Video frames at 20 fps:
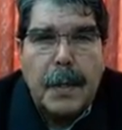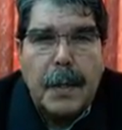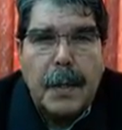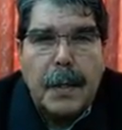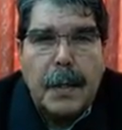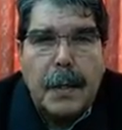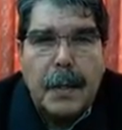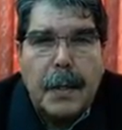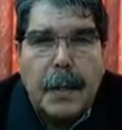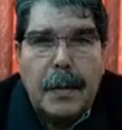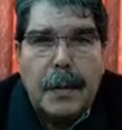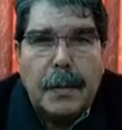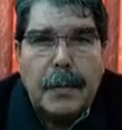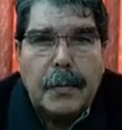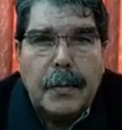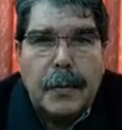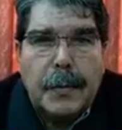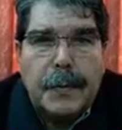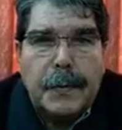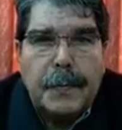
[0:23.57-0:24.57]

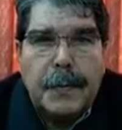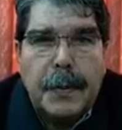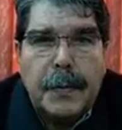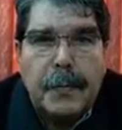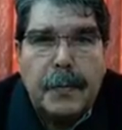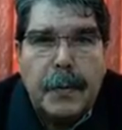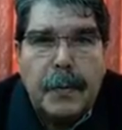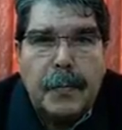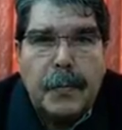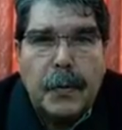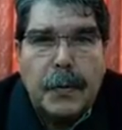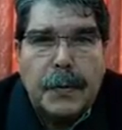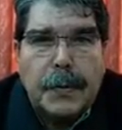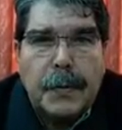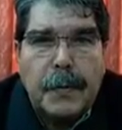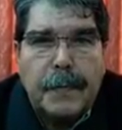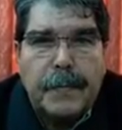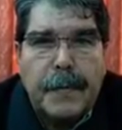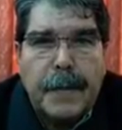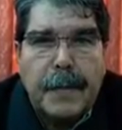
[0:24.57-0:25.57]
Those people,
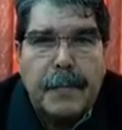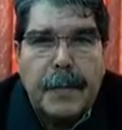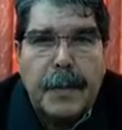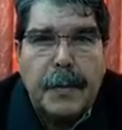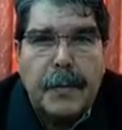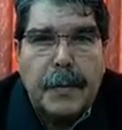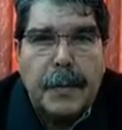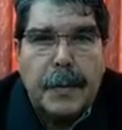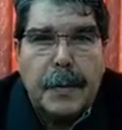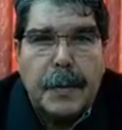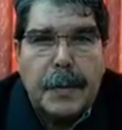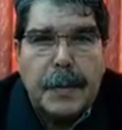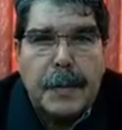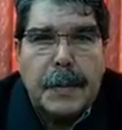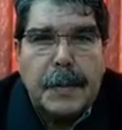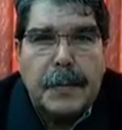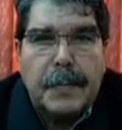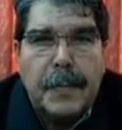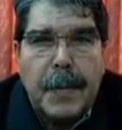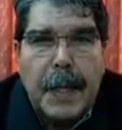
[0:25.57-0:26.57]
most of them, they were
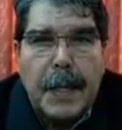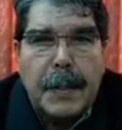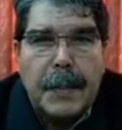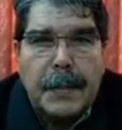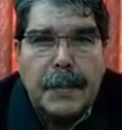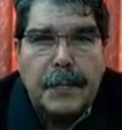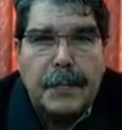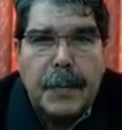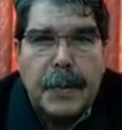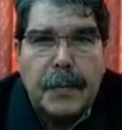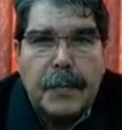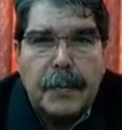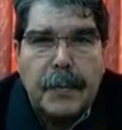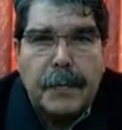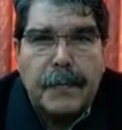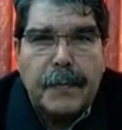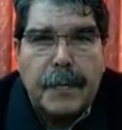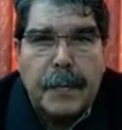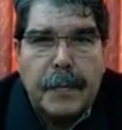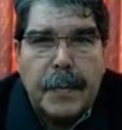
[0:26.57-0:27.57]
displaced
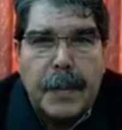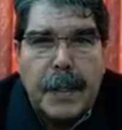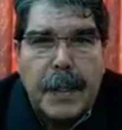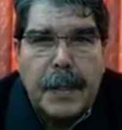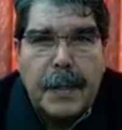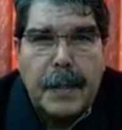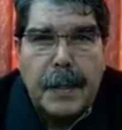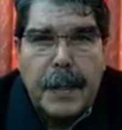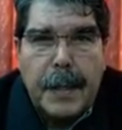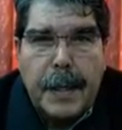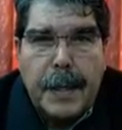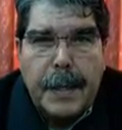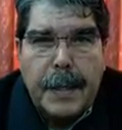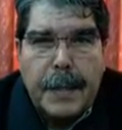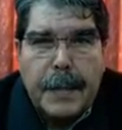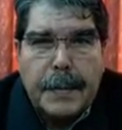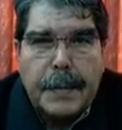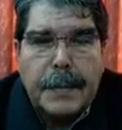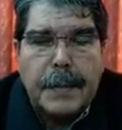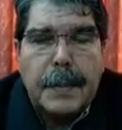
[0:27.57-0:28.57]
people from the other
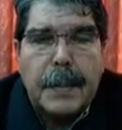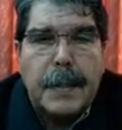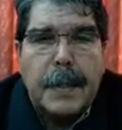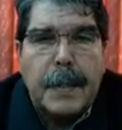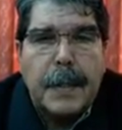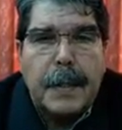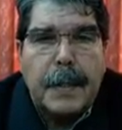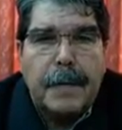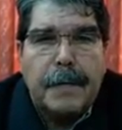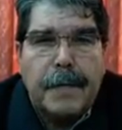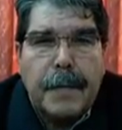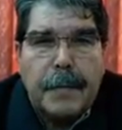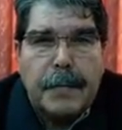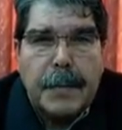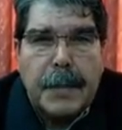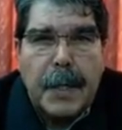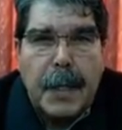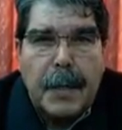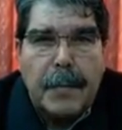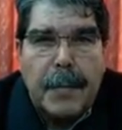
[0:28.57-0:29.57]
areas, from
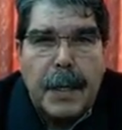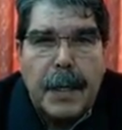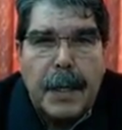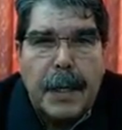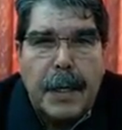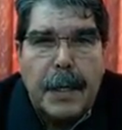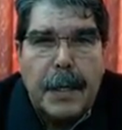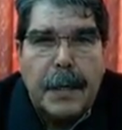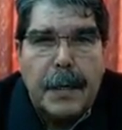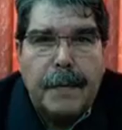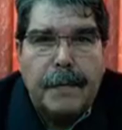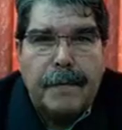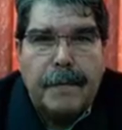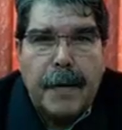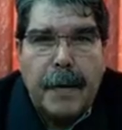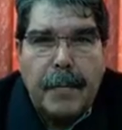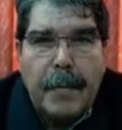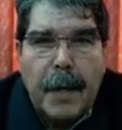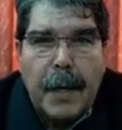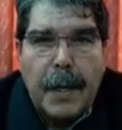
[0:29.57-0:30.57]
Shahba area,
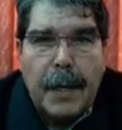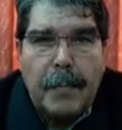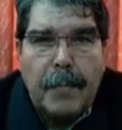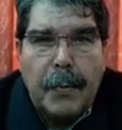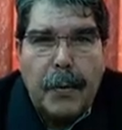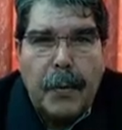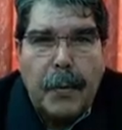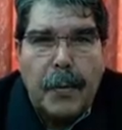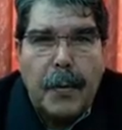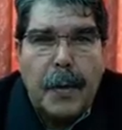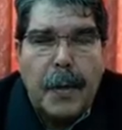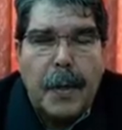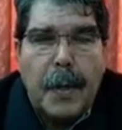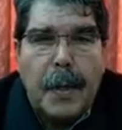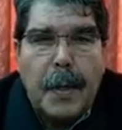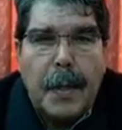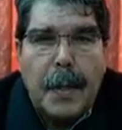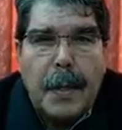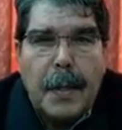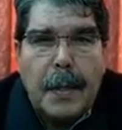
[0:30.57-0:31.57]
from Aleppo,
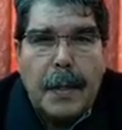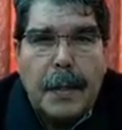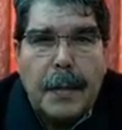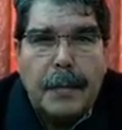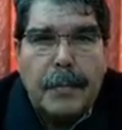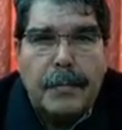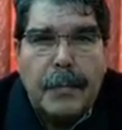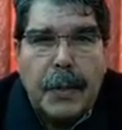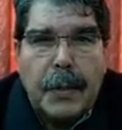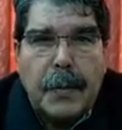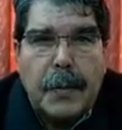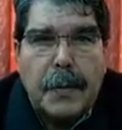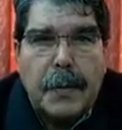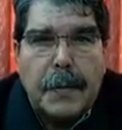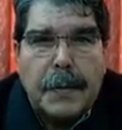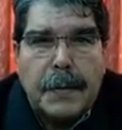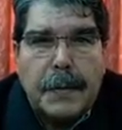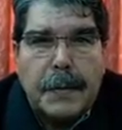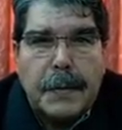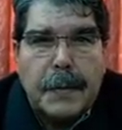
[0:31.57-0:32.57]

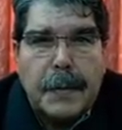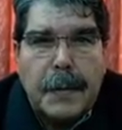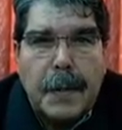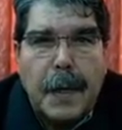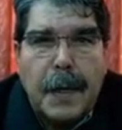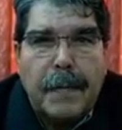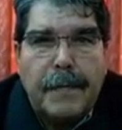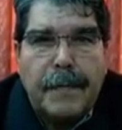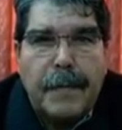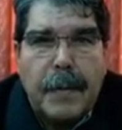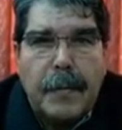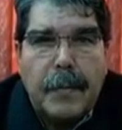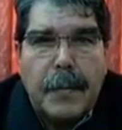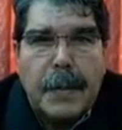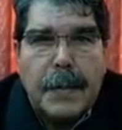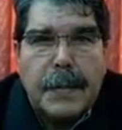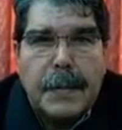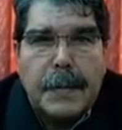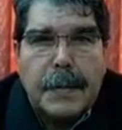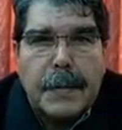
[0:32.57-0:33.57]
because Afrin
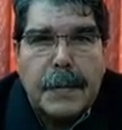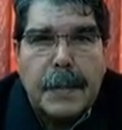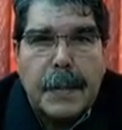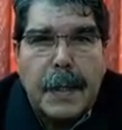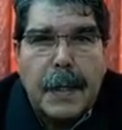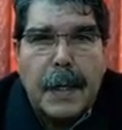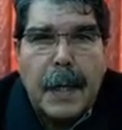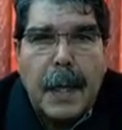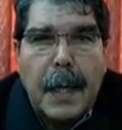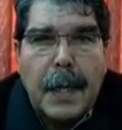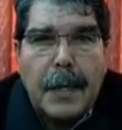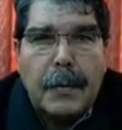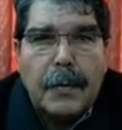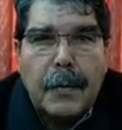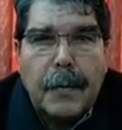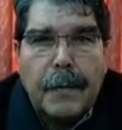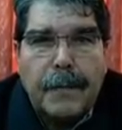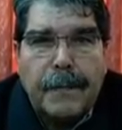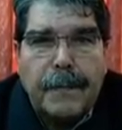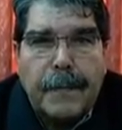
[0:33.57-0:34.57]
was a kind
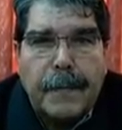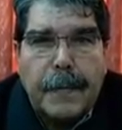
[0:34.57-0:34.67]
of